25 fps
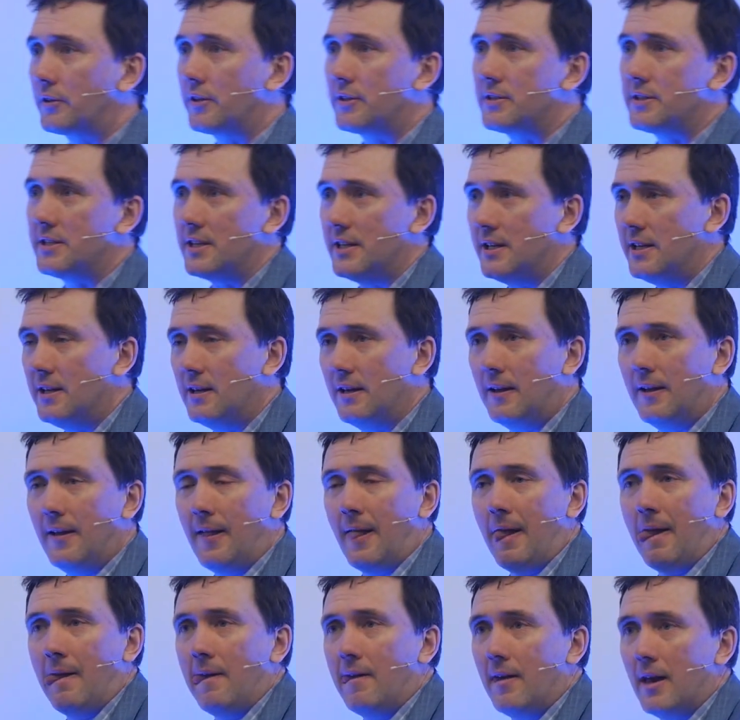to see,
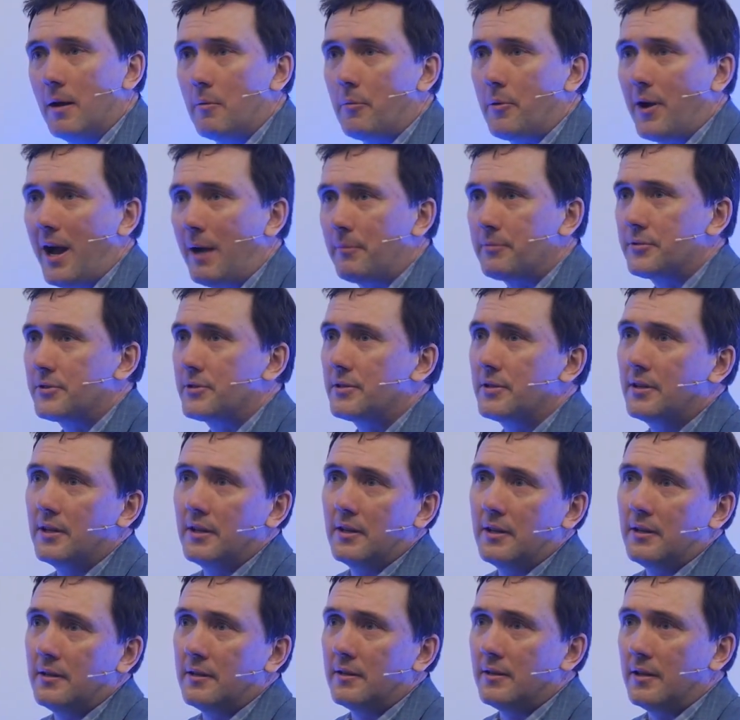and perhaps
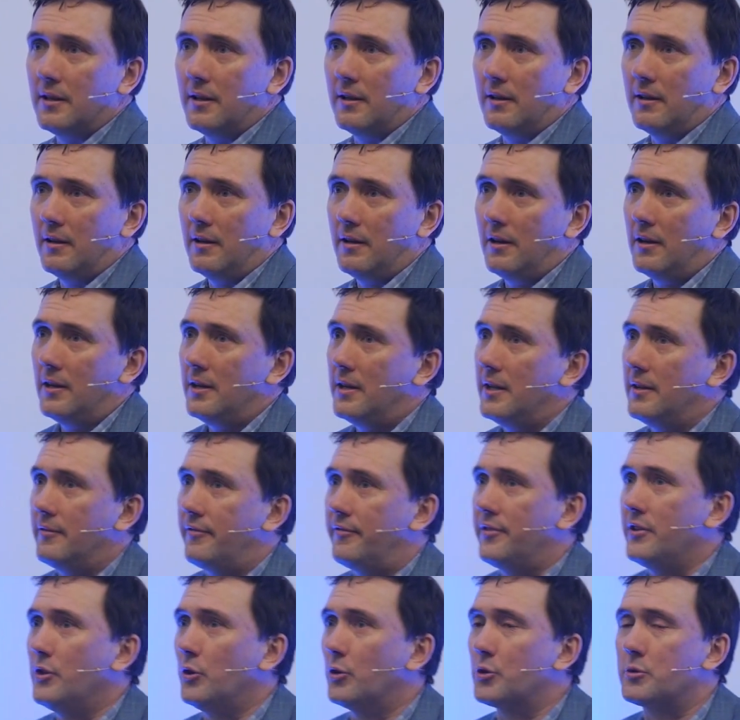it
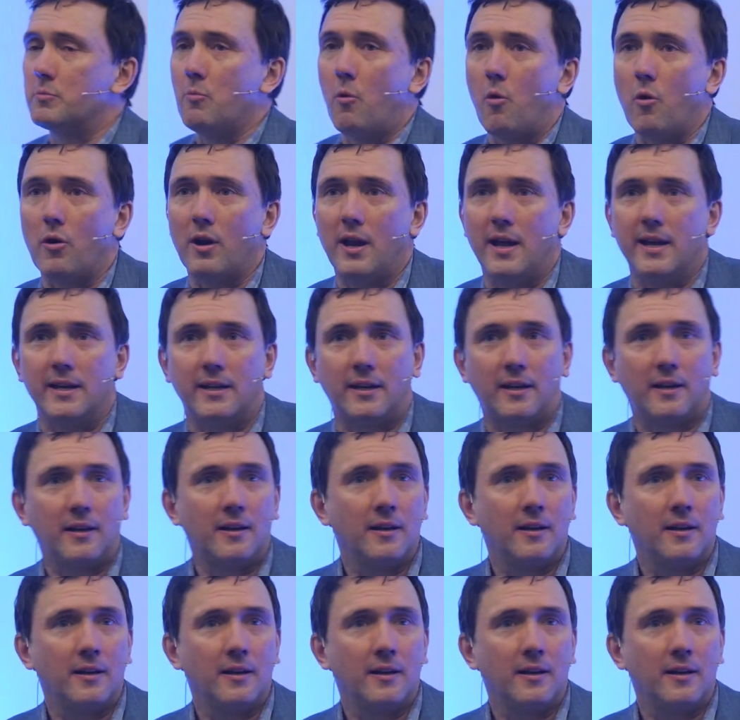feels more like